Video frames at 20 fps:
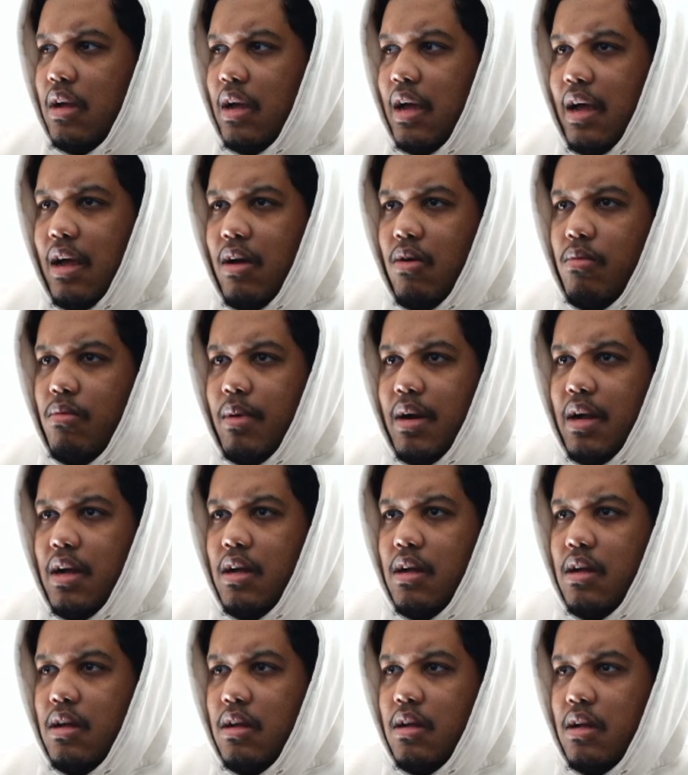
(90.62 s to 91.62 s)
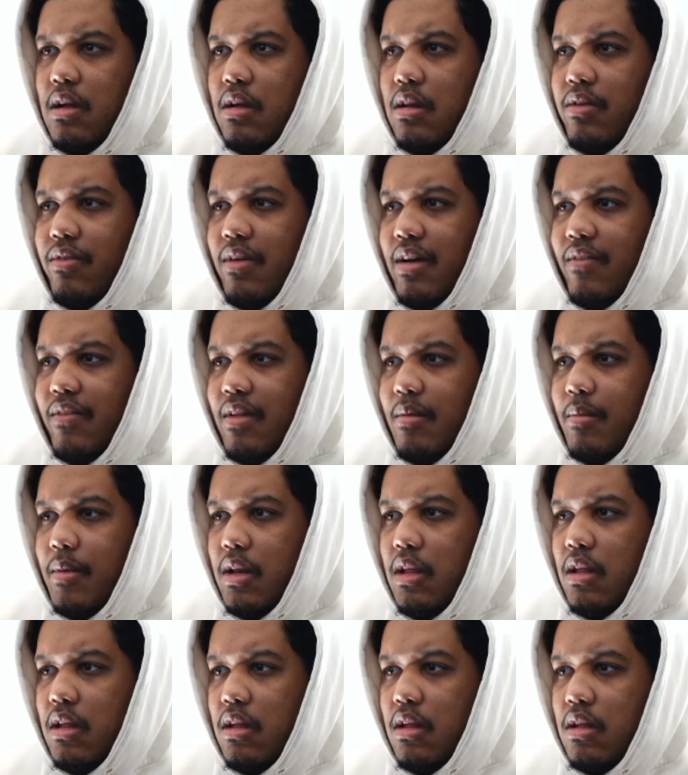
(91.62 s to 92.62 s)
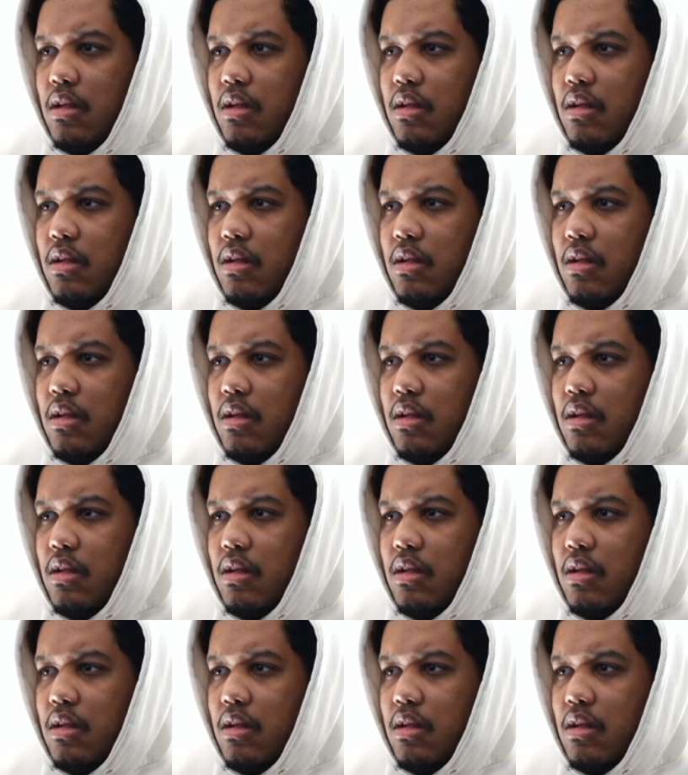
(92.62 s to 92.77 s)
How, bruh? I don't even have that many.